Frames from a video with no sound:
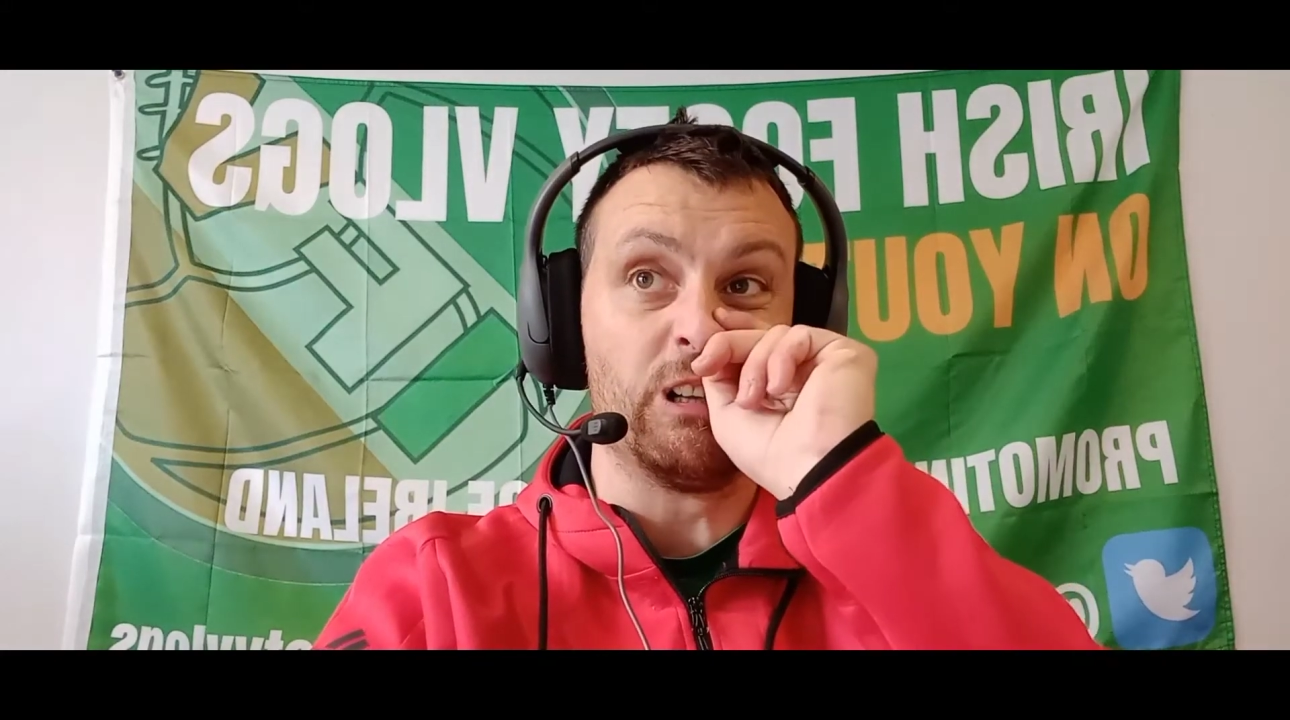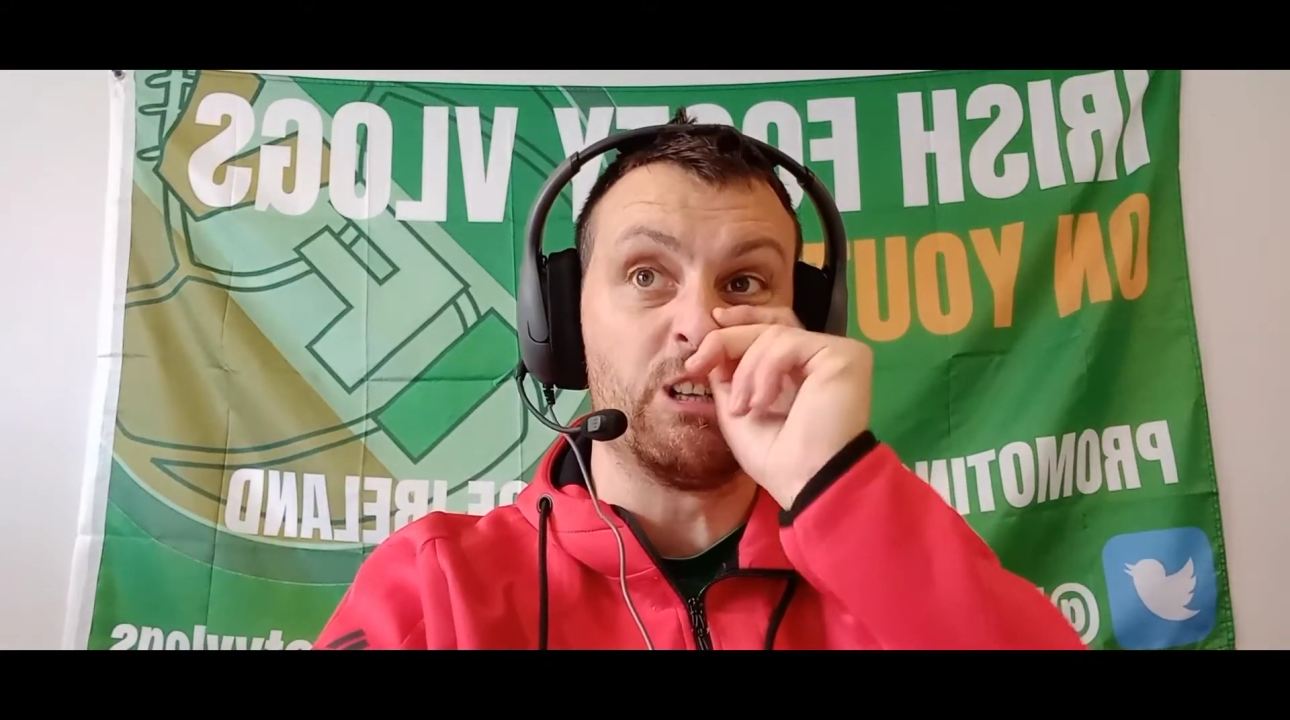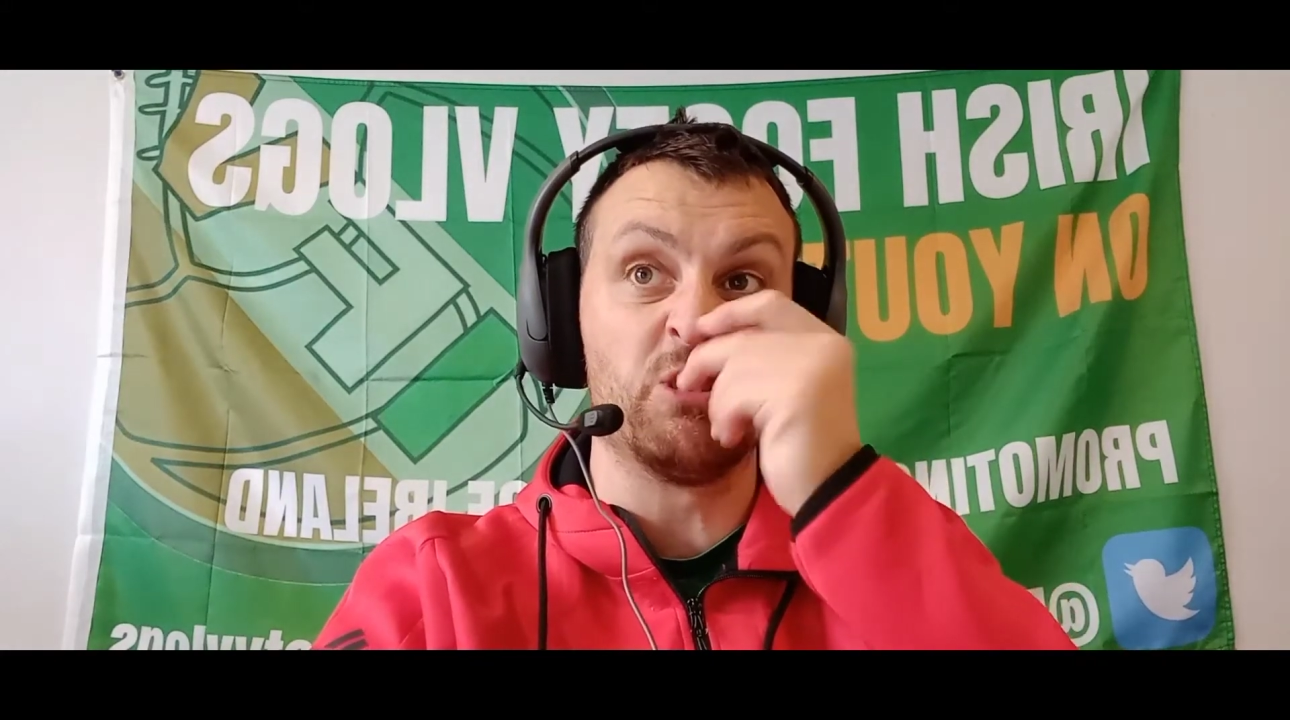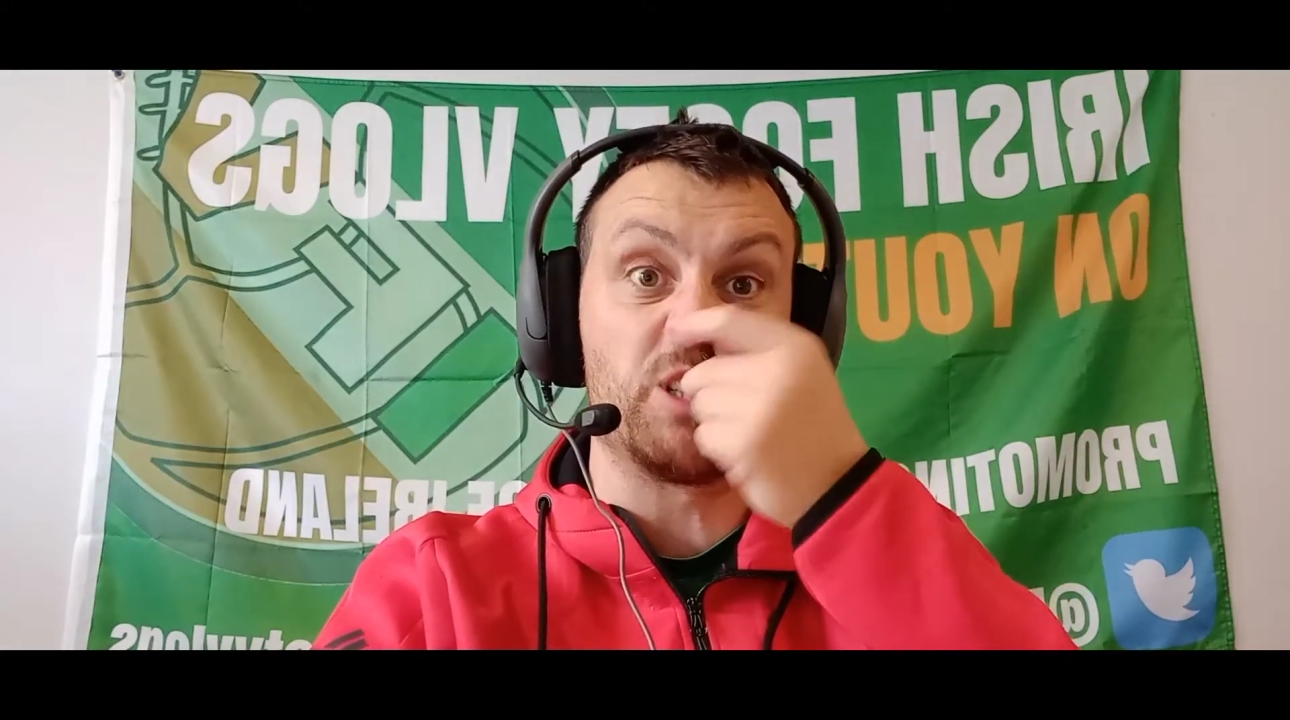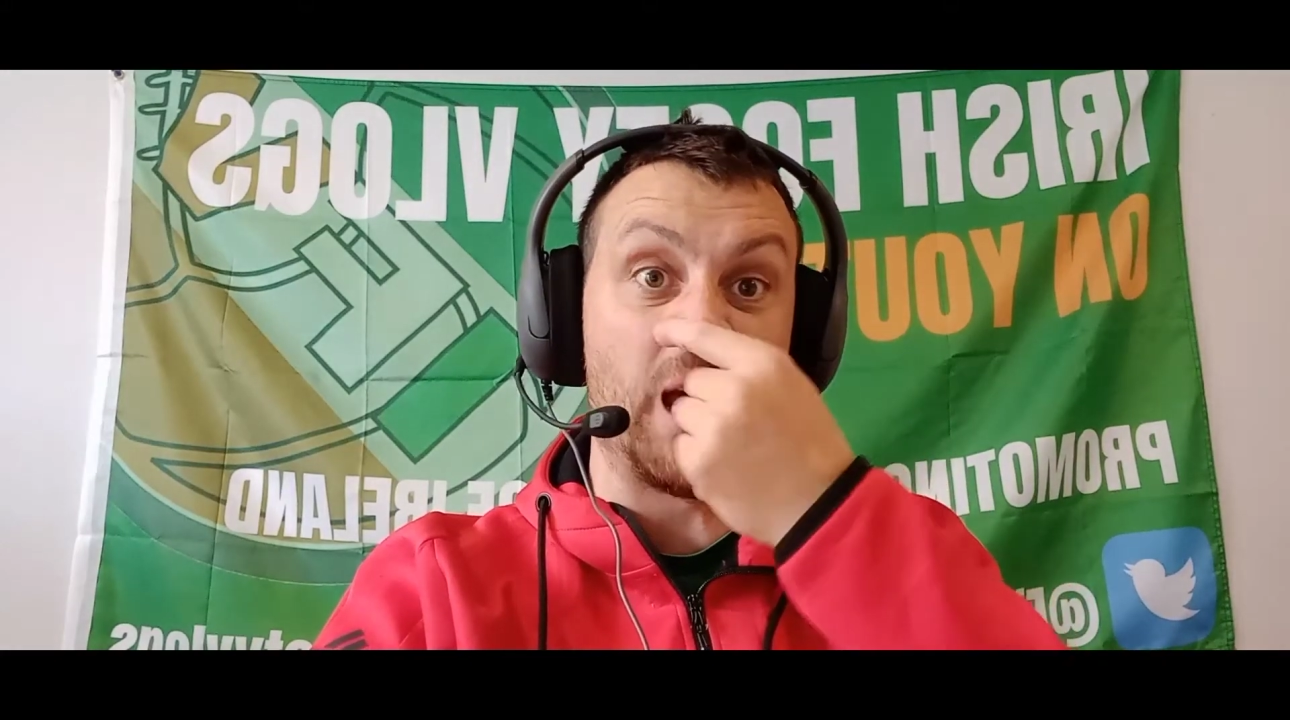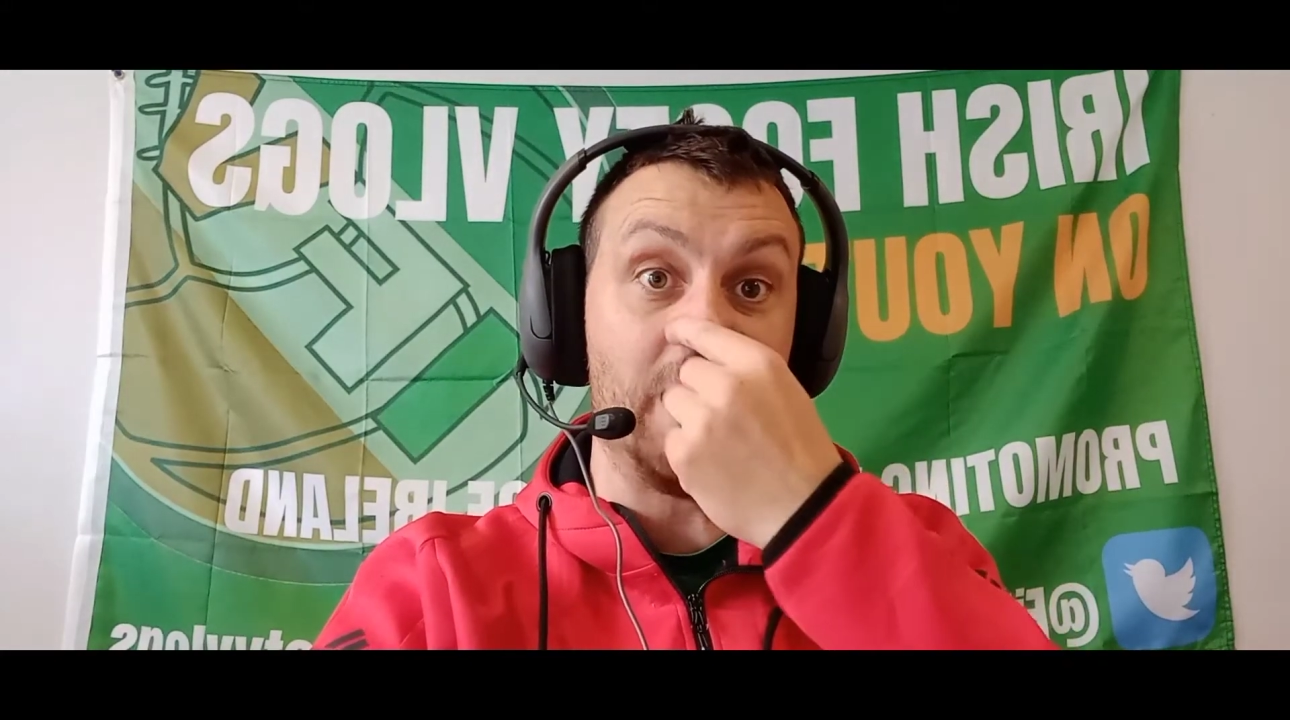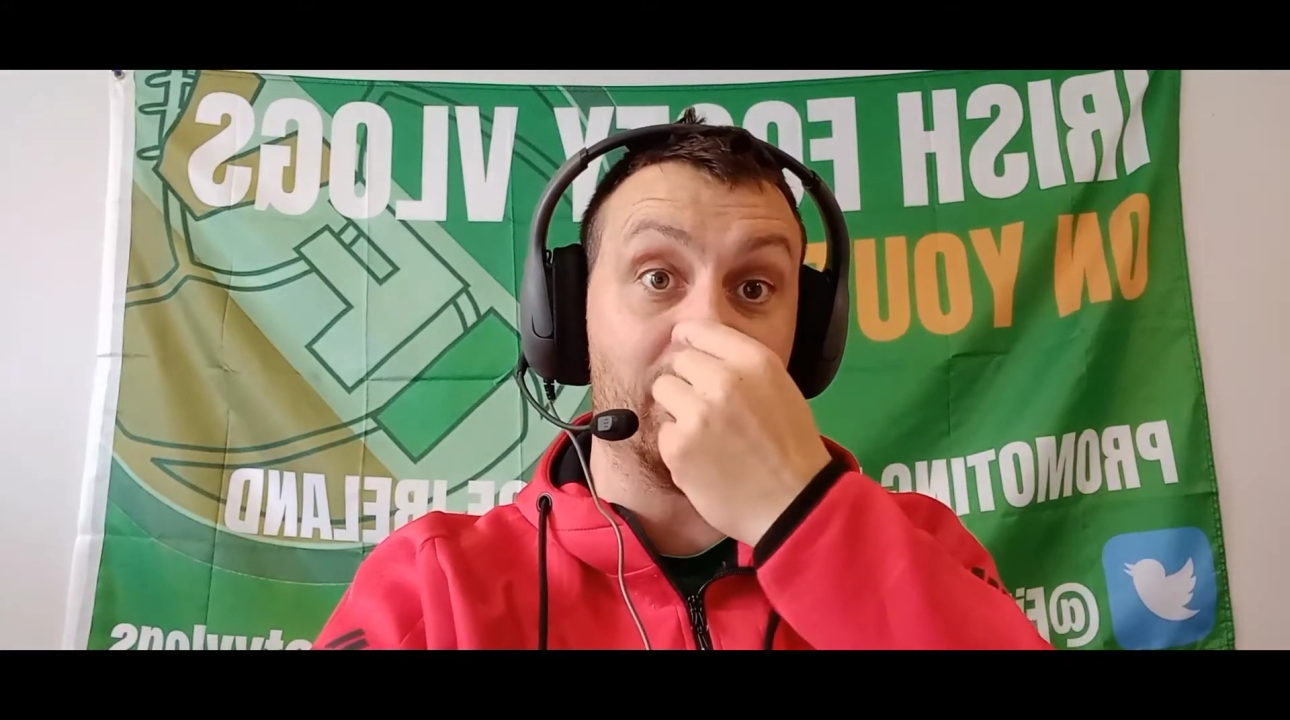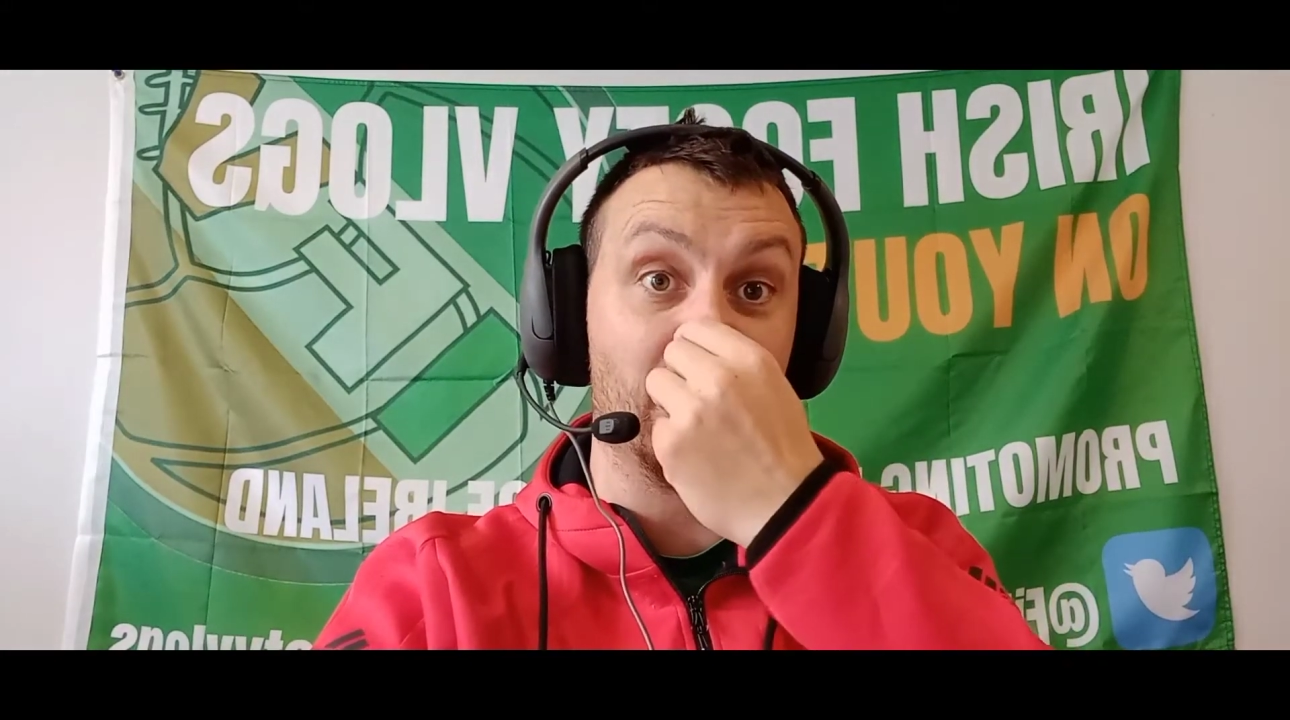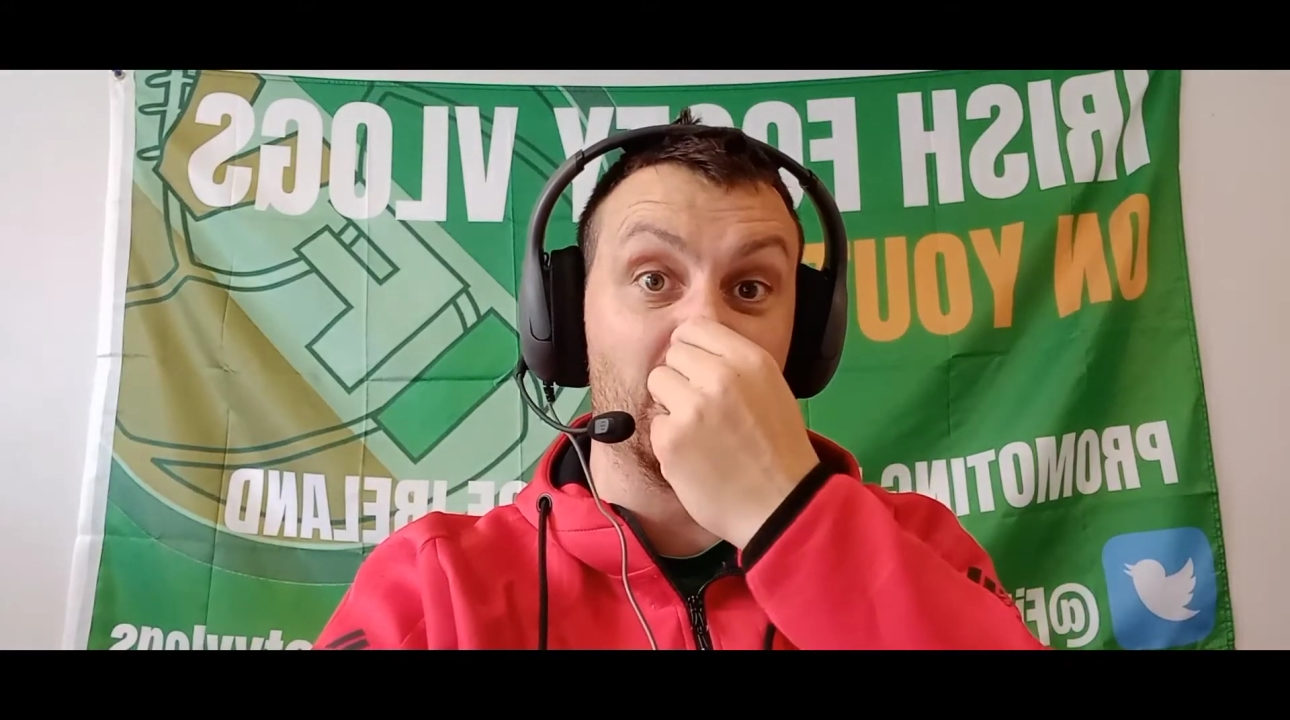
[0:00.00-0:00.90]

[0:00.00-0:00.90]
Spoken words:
a huge day for